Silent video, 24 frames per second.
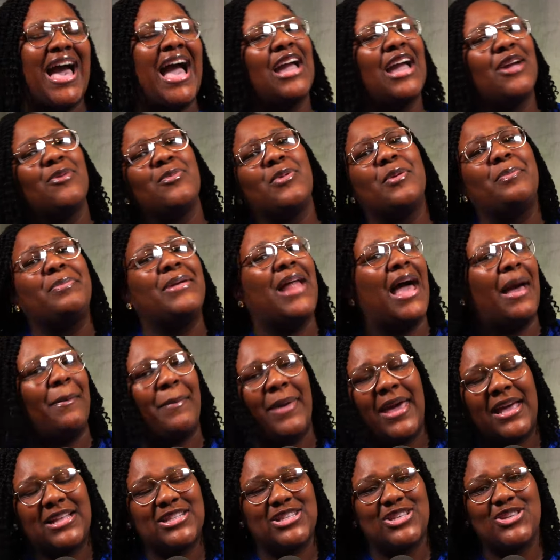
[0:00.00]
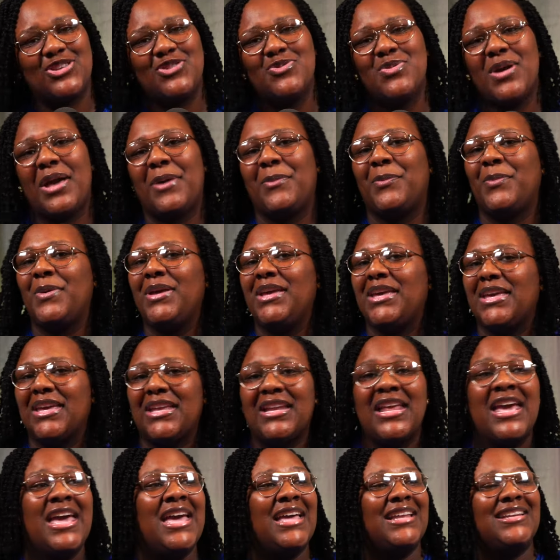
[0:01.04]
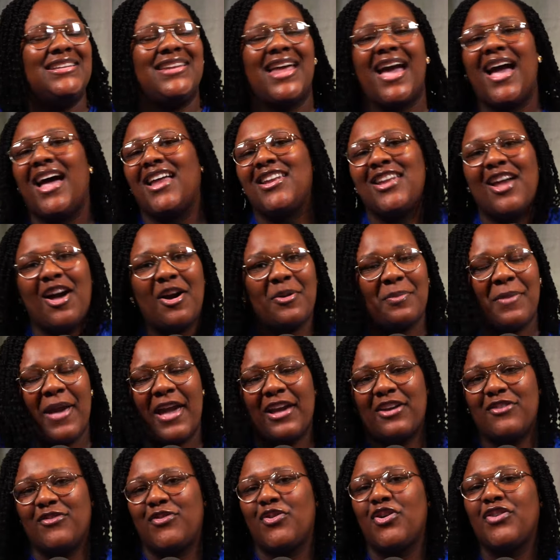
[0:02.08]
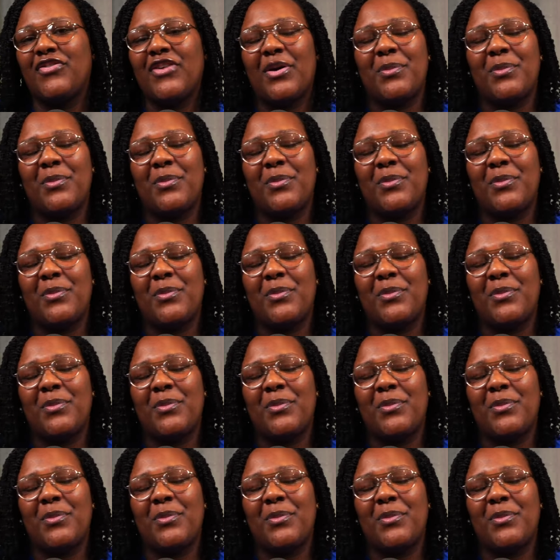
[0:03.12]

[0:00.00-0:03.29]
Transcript: I can reply back to you and we can dialogue back and forth.